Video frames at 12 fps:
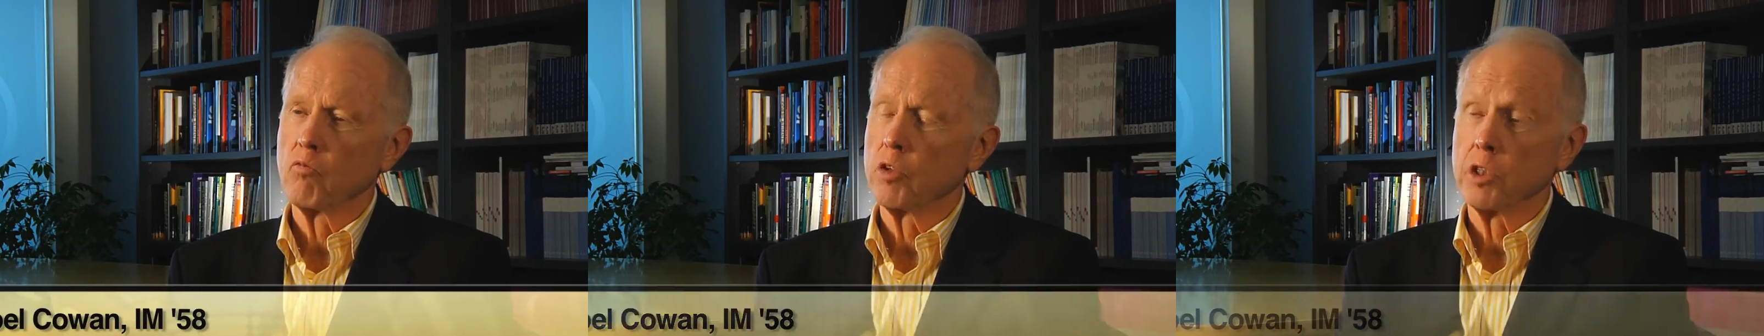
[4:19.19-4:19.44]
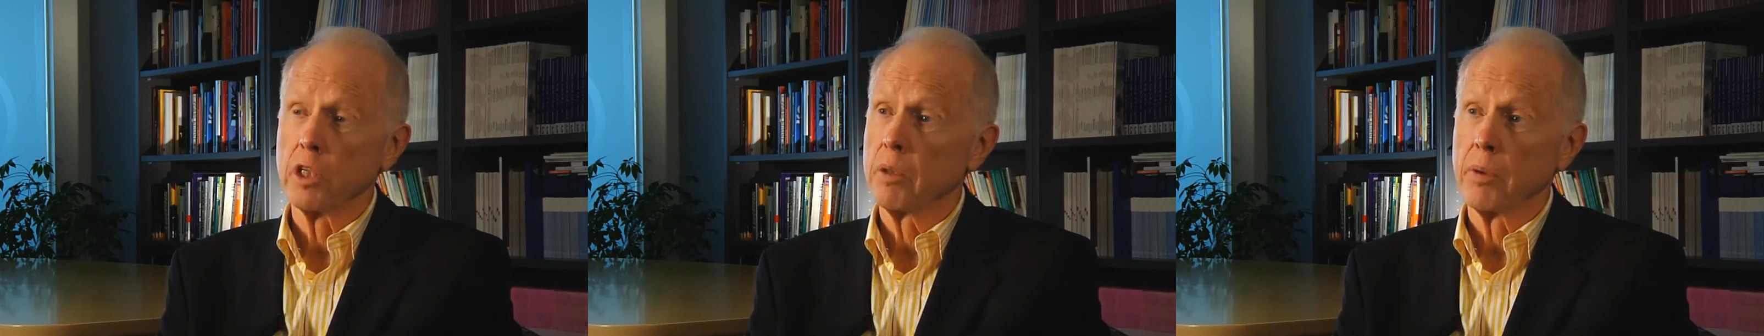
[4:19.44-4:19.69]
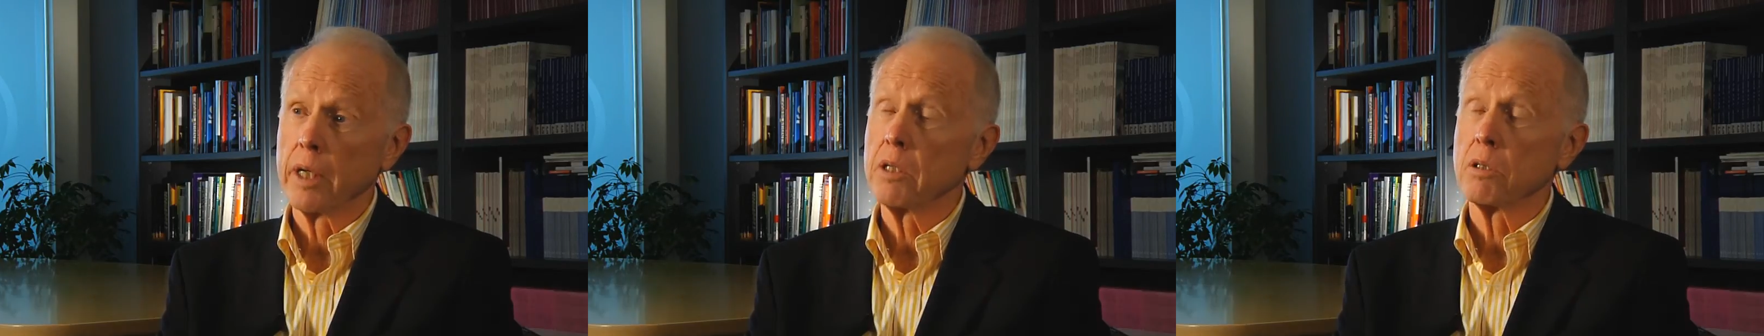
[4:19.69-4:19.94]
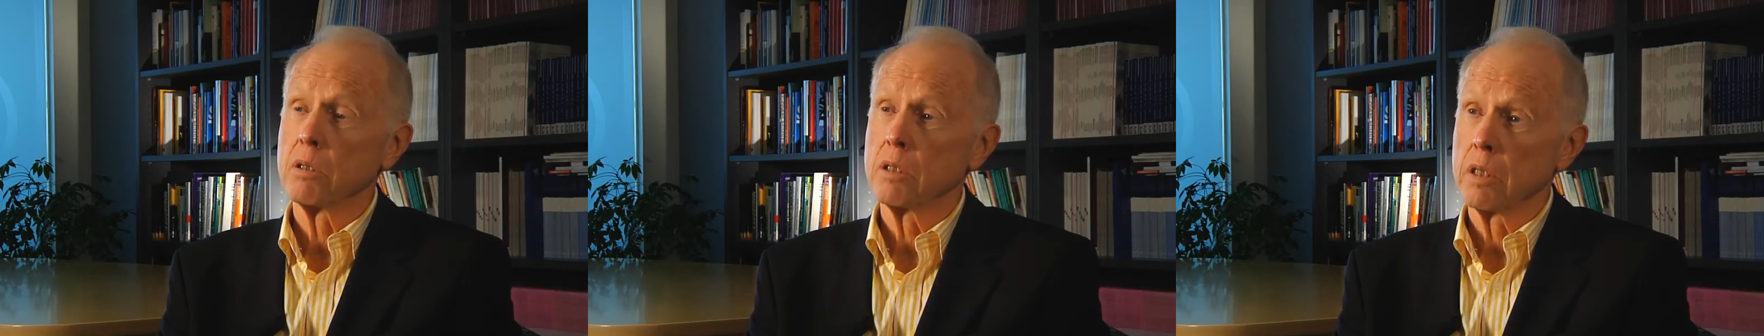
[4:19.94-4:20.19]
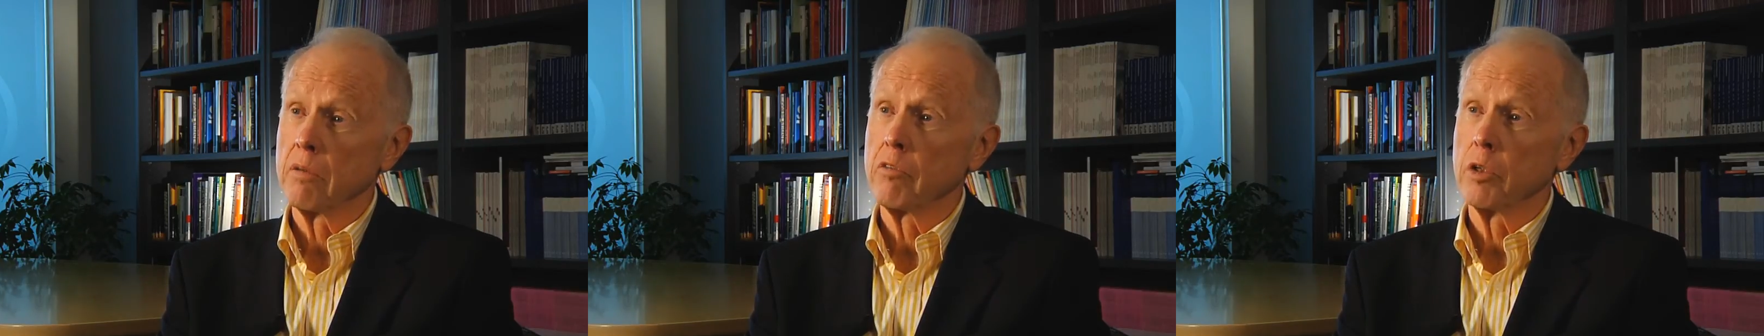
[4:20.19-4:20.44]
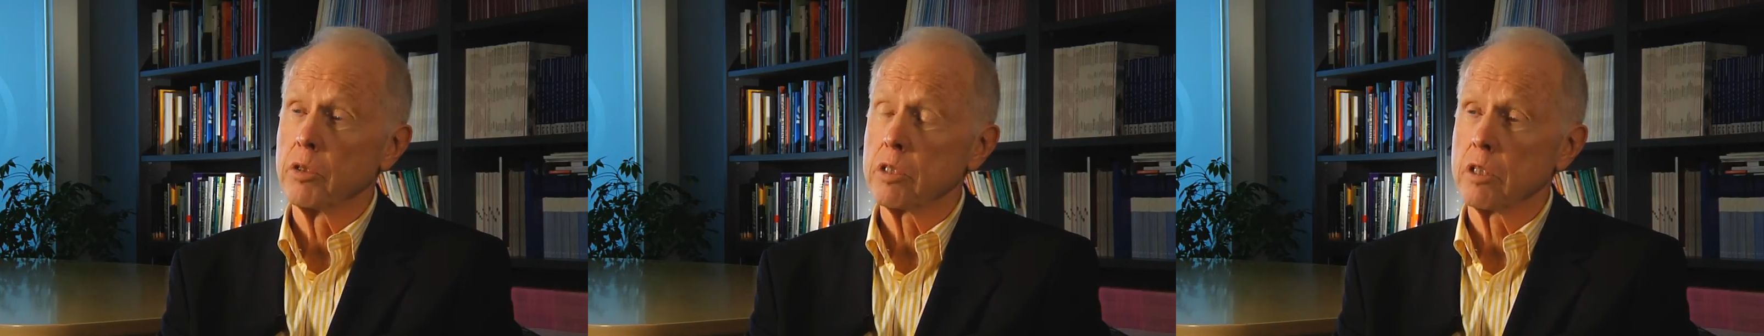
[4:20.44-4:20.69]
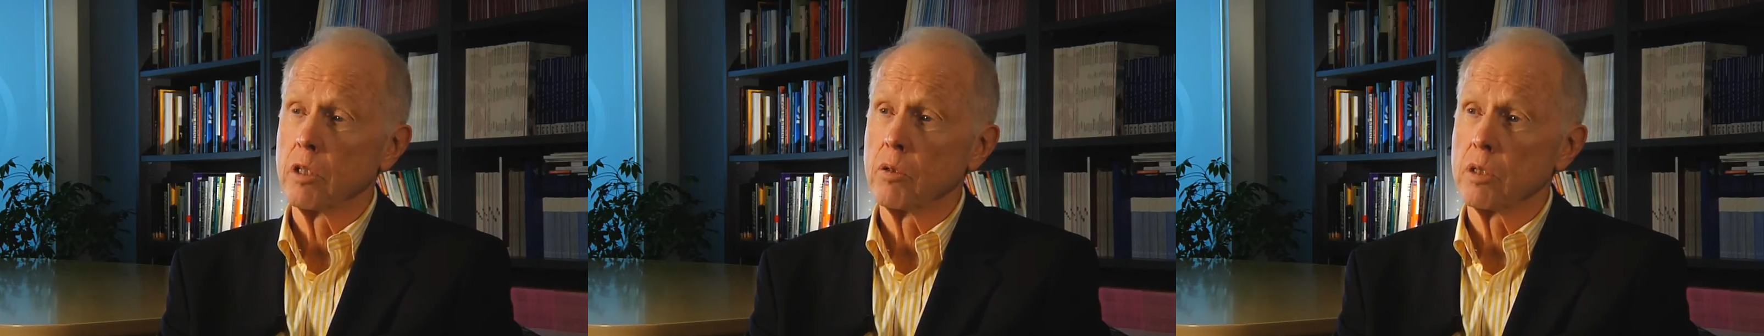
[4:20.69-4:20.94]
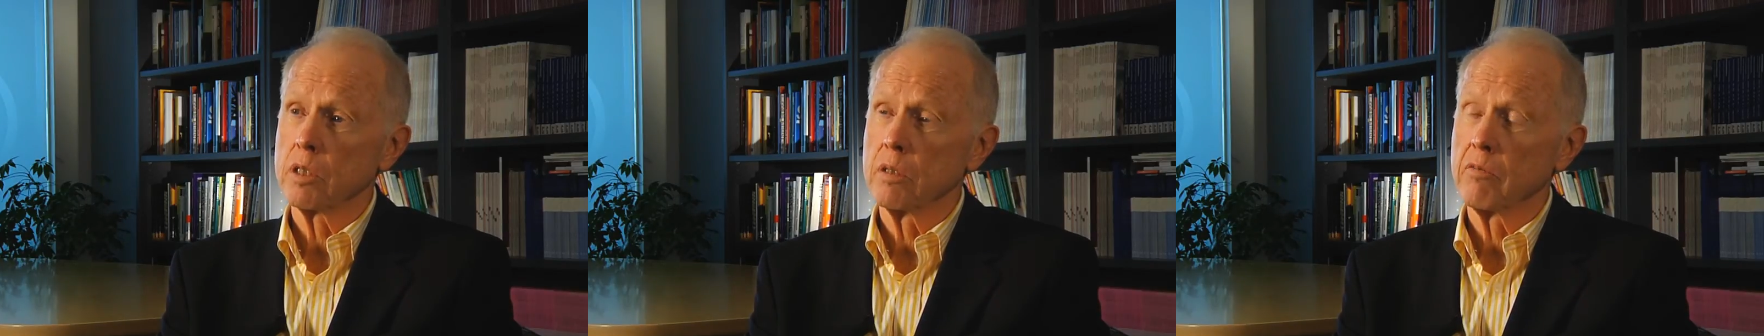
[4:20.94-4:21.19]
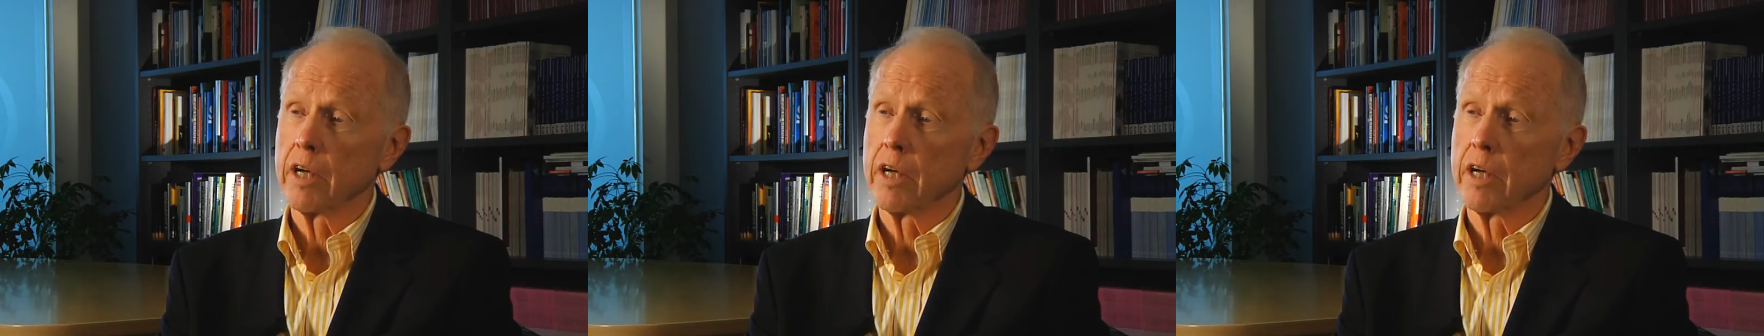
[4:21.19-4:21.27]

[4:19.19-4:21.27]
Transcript: for generations, influence students and